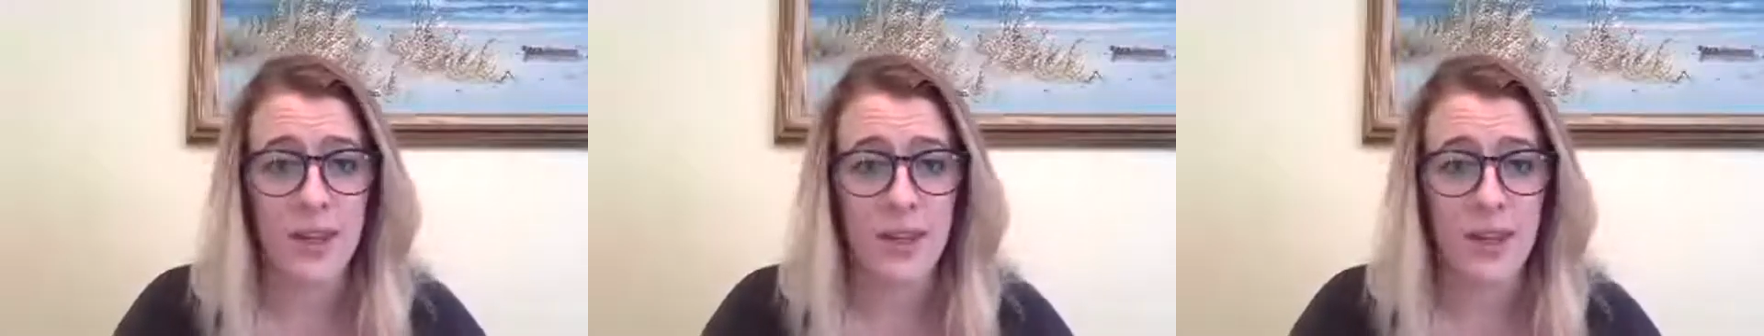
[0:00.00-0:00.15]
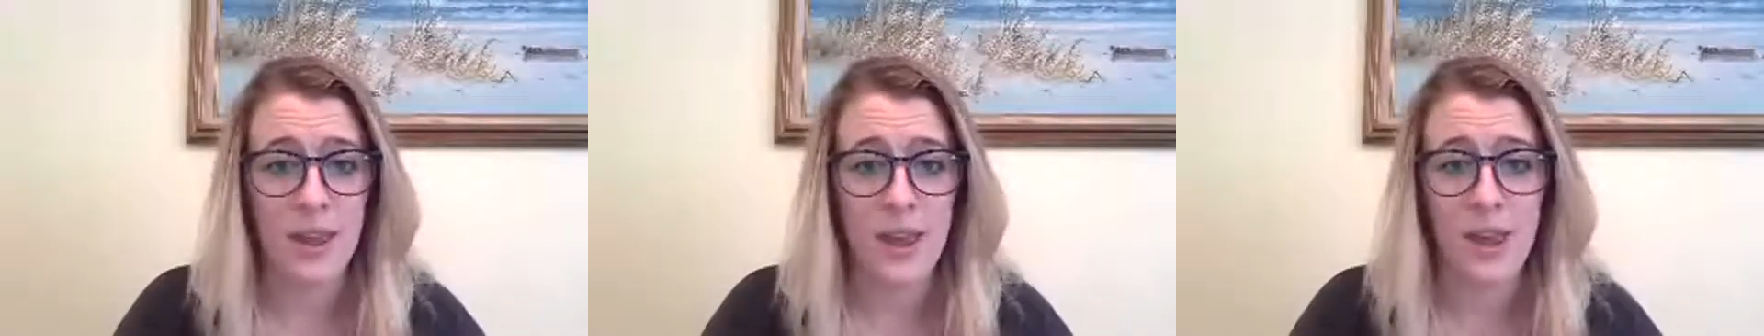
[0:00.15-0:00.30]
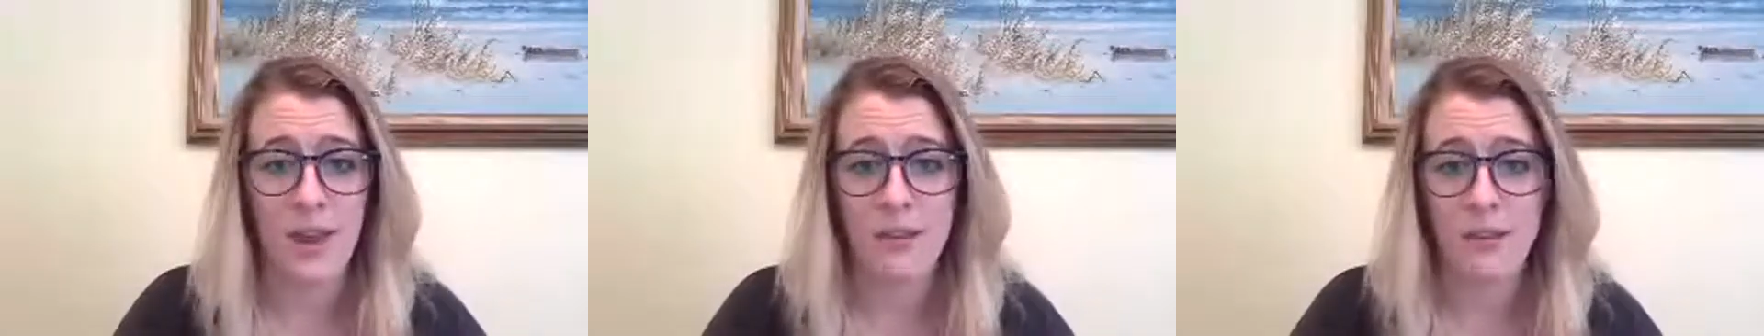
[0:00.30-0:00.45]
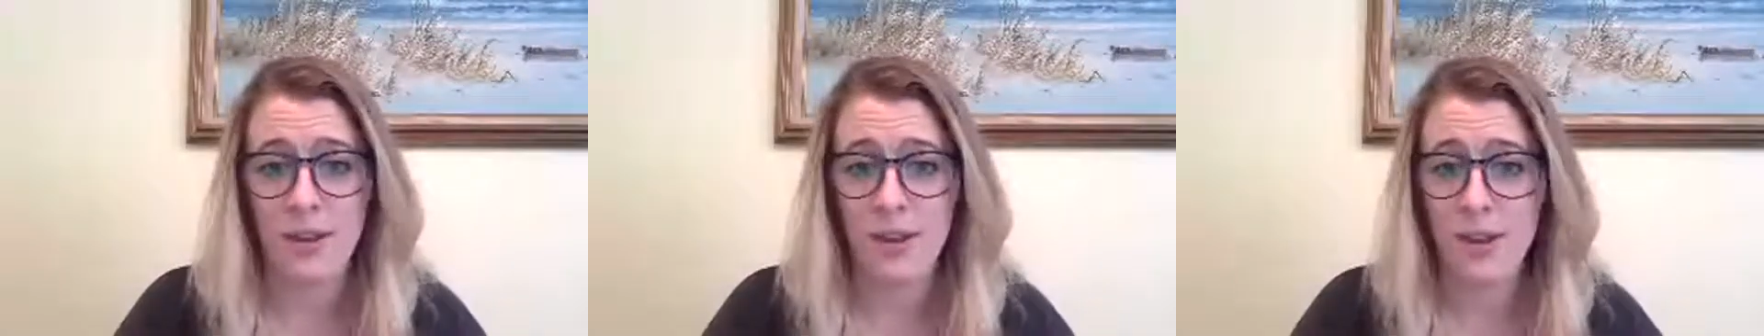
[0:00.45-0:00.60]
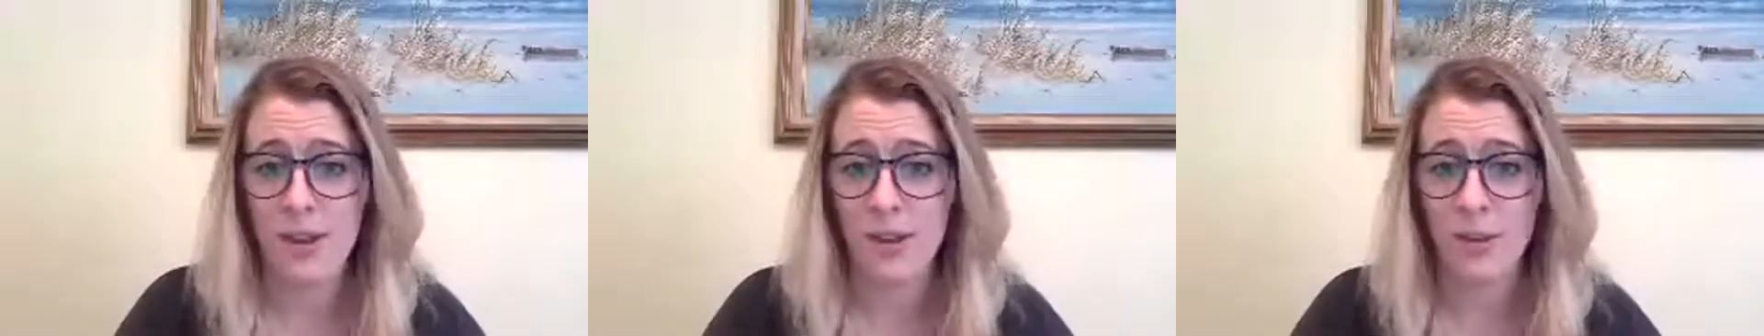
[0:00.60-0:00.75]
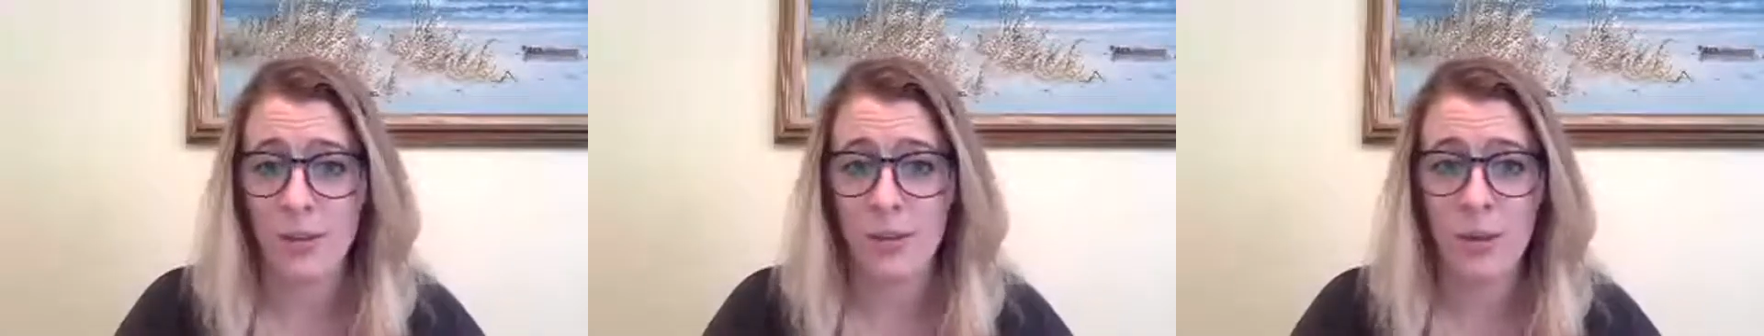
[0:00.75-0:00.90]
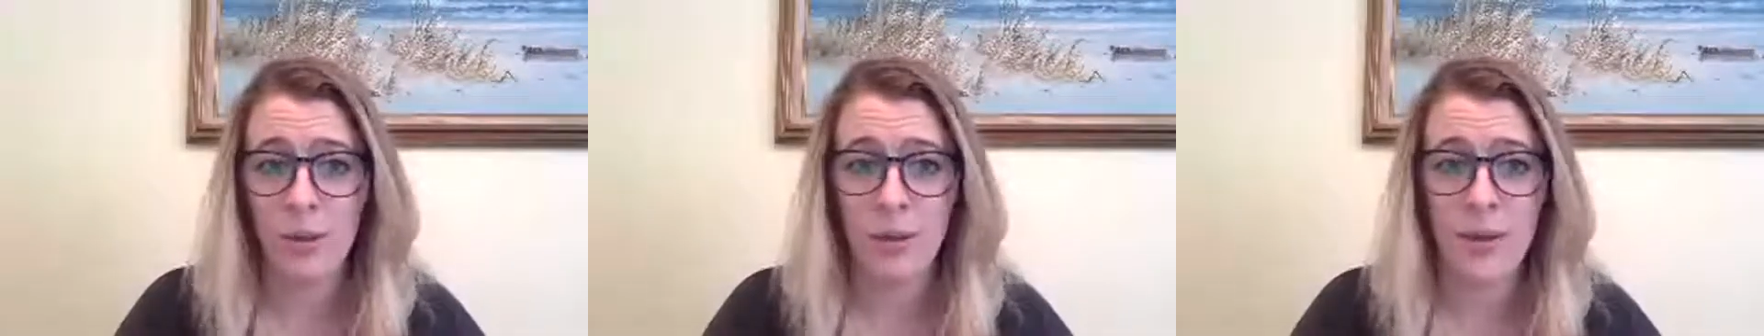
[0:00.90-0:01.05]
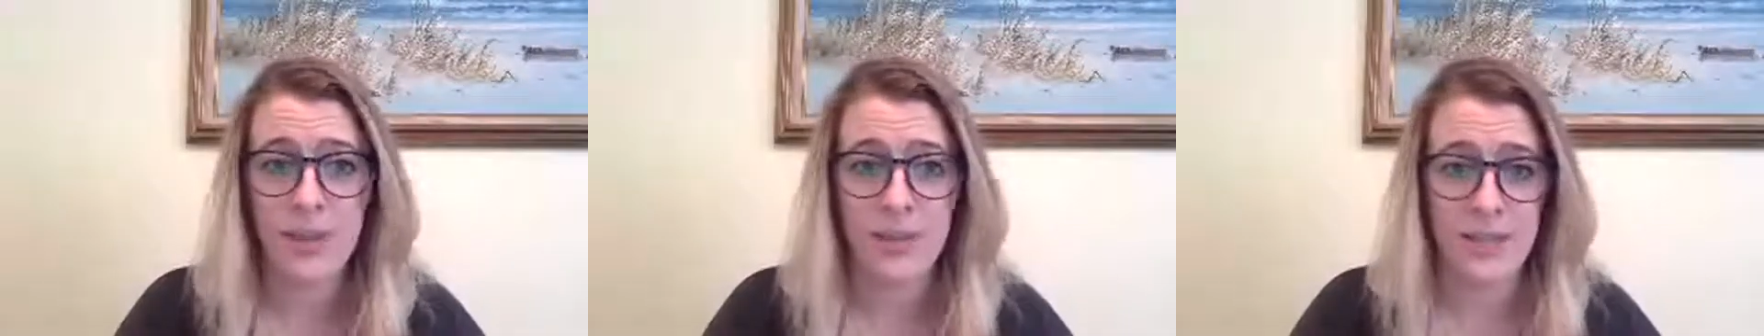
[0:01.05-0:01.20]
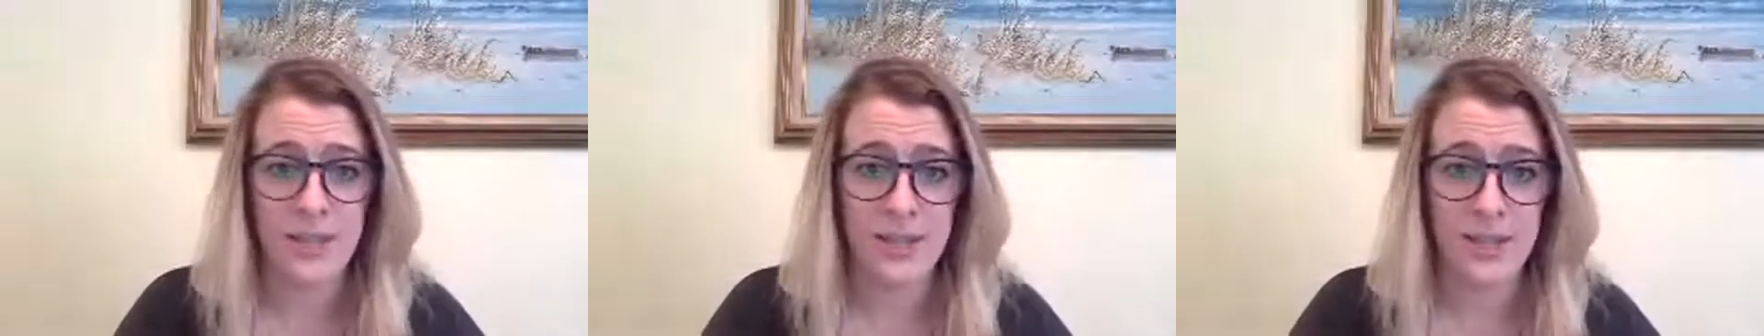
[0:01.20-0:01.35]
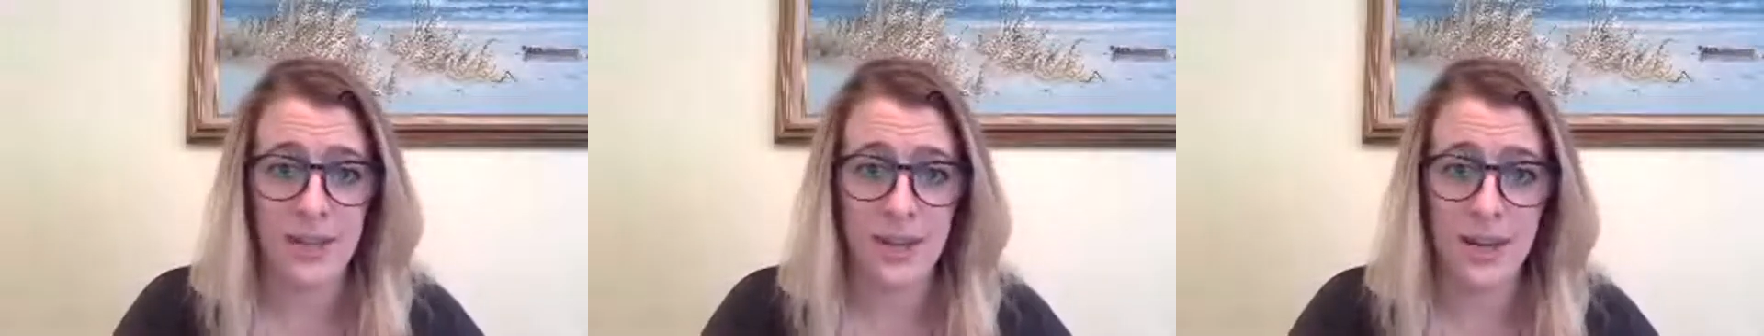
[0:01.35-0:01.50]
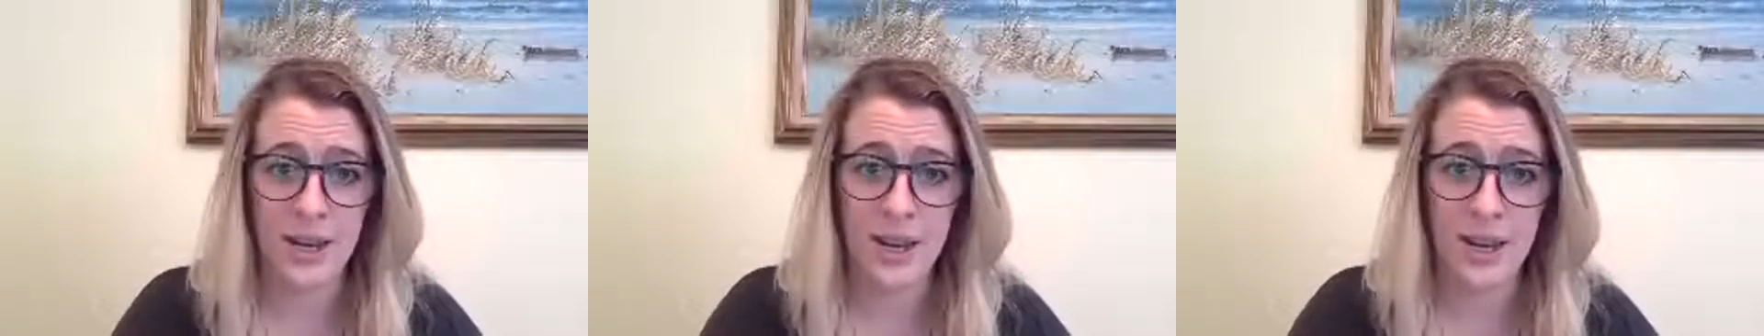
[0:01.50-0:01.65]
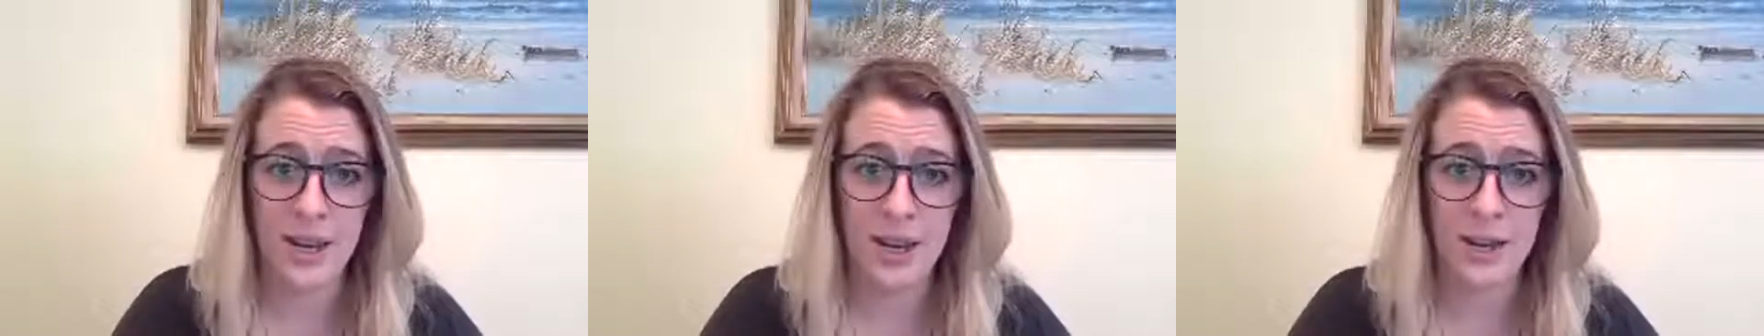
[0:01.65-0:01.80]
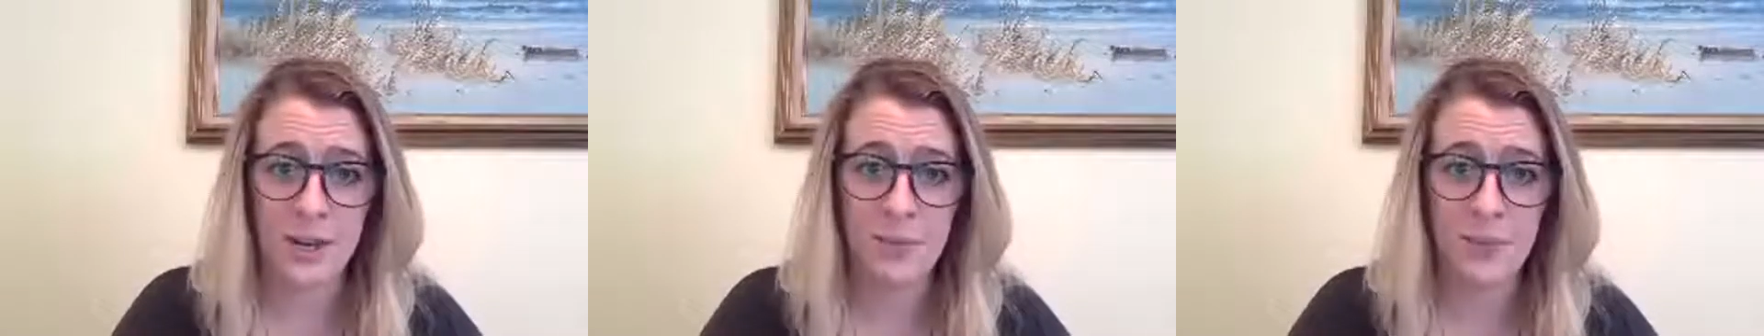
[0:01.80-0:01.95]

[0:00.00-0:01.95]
They can't find the employees that they need.